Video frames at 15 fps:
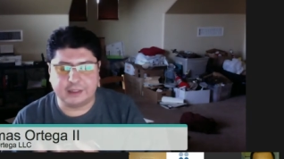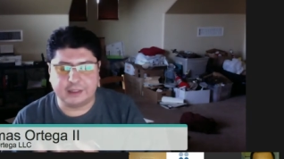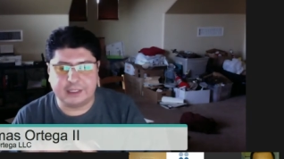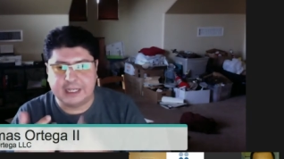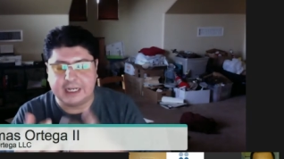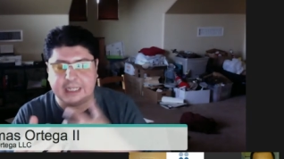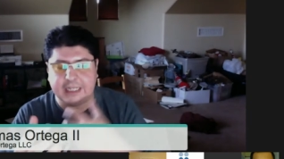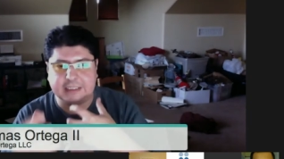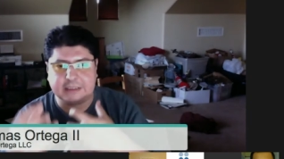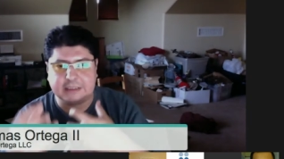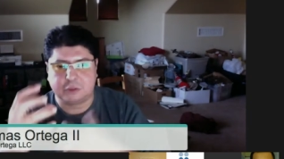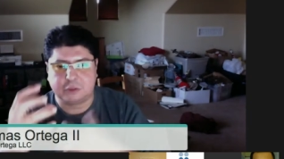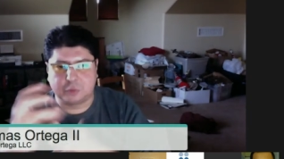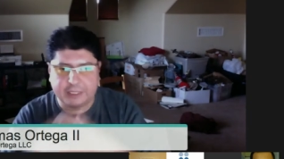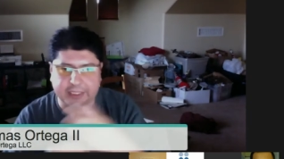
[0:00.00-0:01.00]
then I just
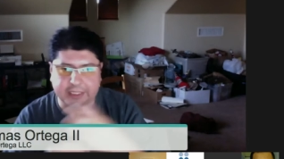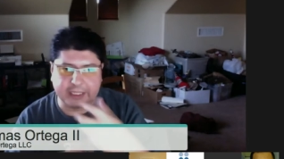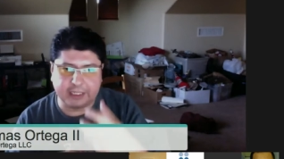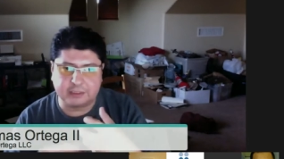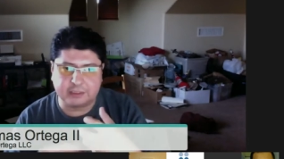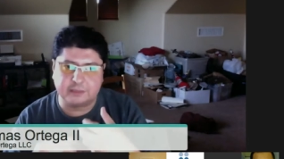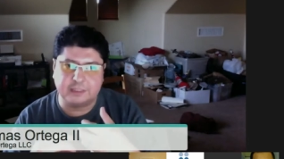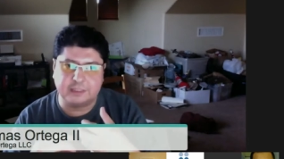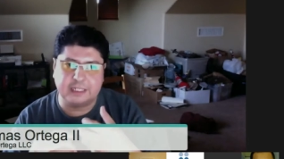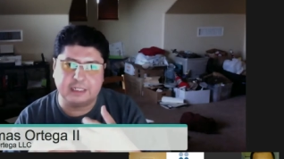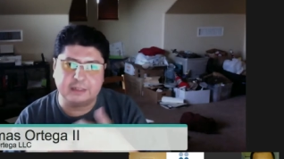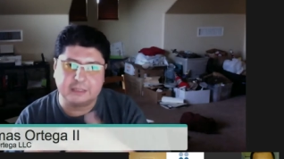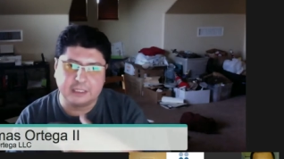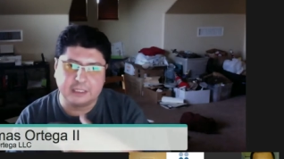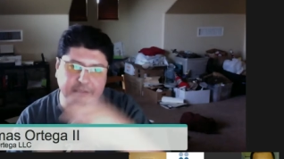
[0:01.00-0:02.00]
tweak it so that
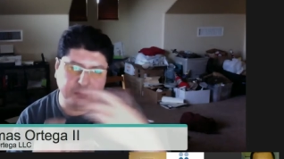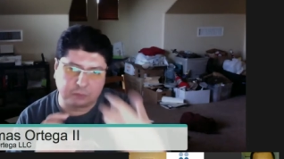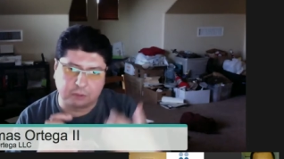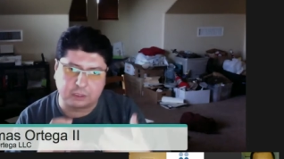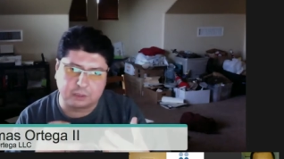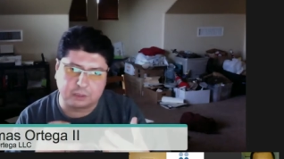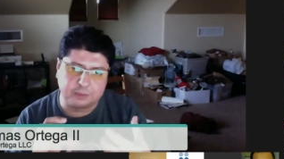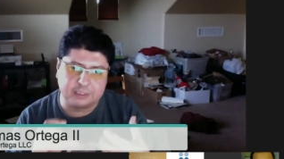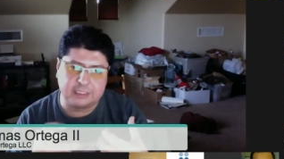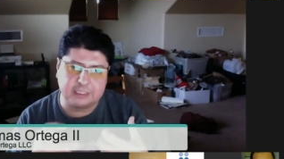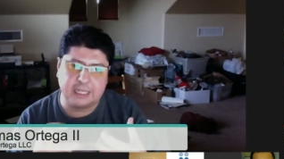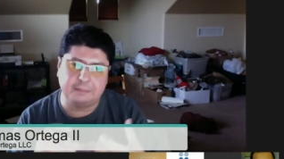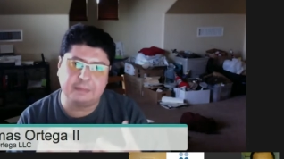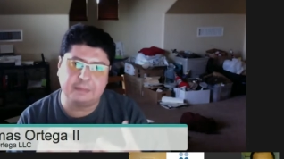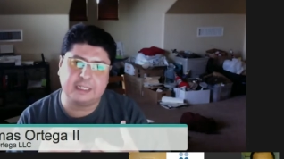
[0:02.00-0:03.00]
it does work with the
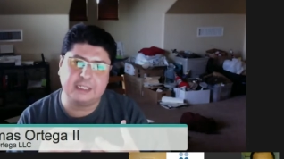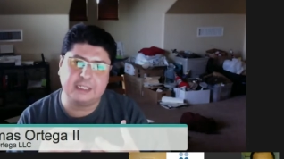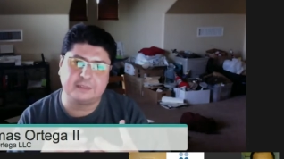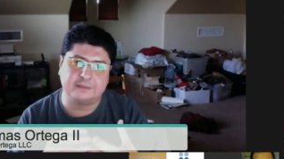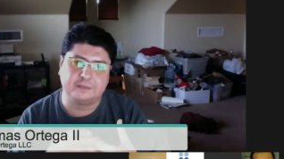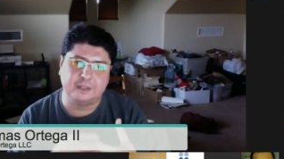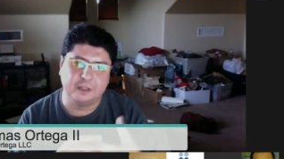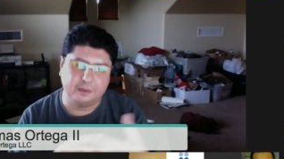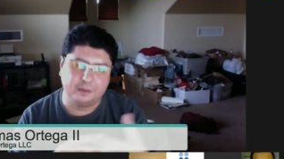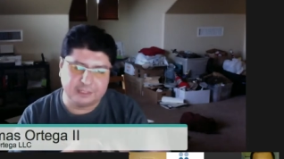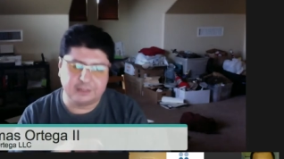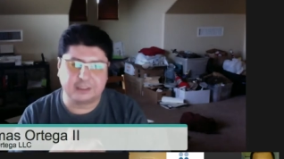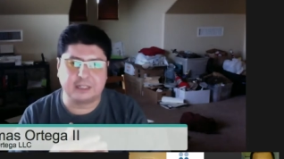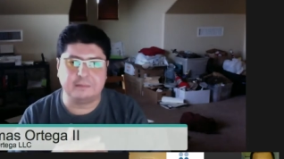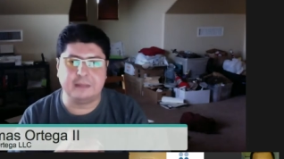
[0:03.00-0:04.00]
application flow, and then
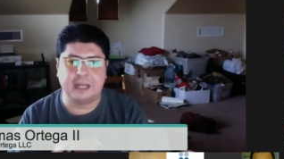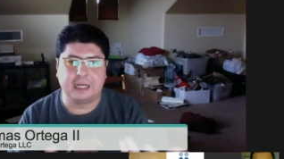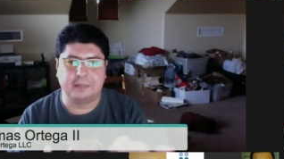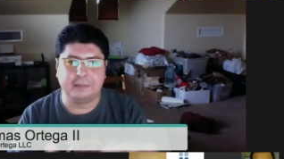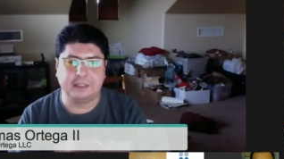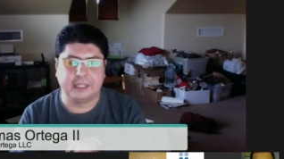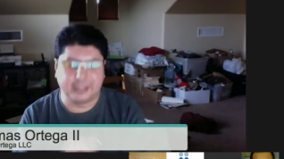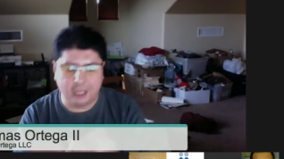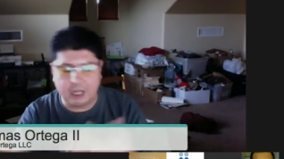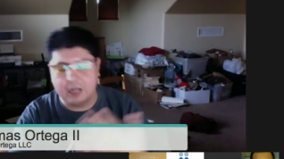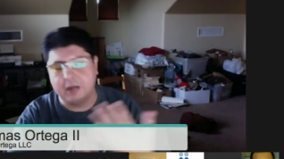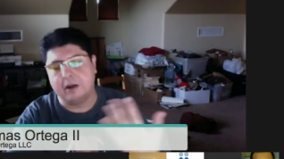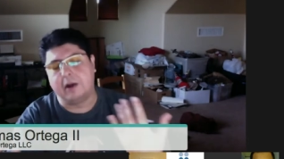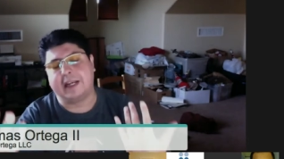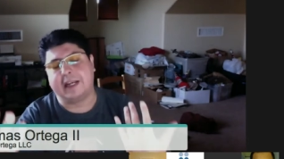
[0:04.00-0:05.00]
he'll come back and be like,
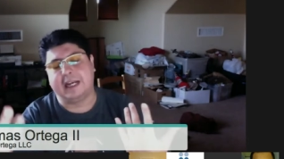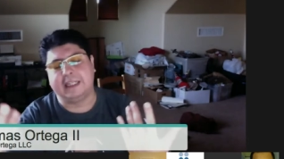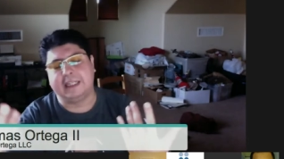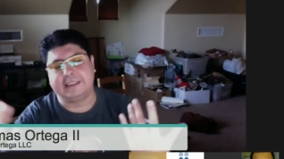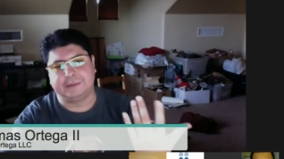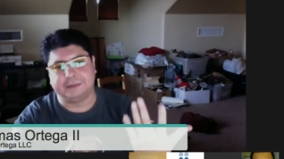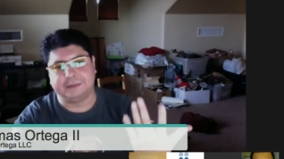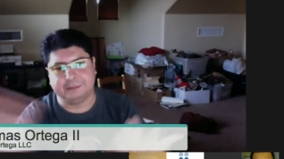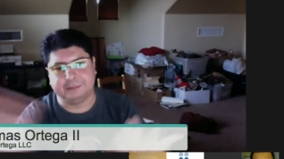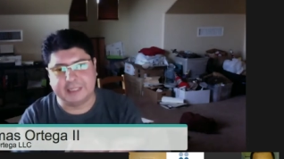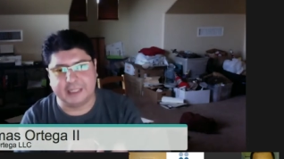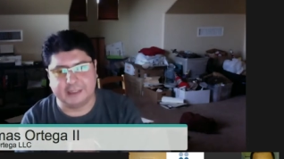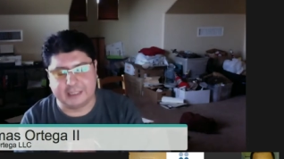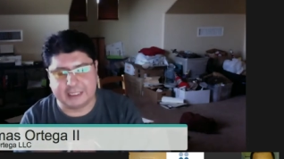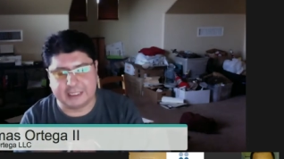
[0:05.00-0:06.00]
oh, okay, I see what you mean now that I